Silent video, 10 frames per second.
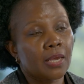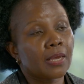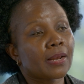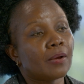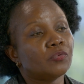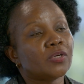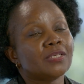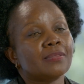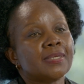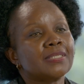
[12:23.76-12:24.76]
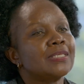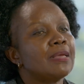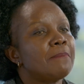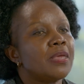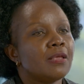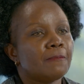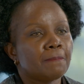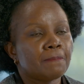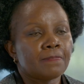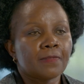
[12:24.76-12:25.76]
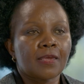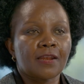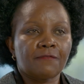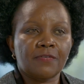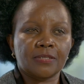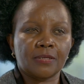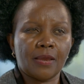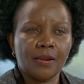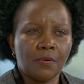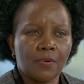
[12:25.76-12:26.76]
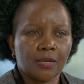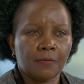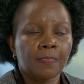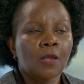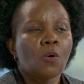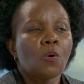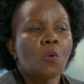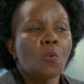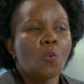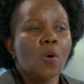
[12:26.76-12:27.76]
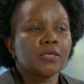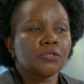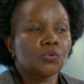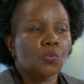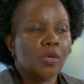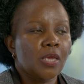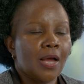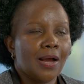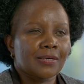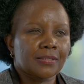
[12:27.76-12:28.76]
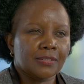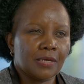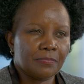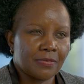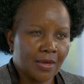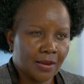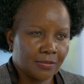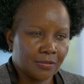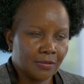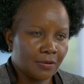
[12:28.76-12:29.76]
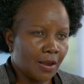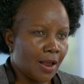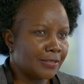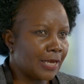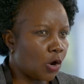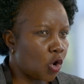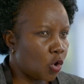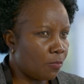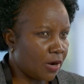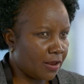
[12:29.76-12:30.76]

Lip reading: and come to accept that TB can affect anyone. Once we accept that at a global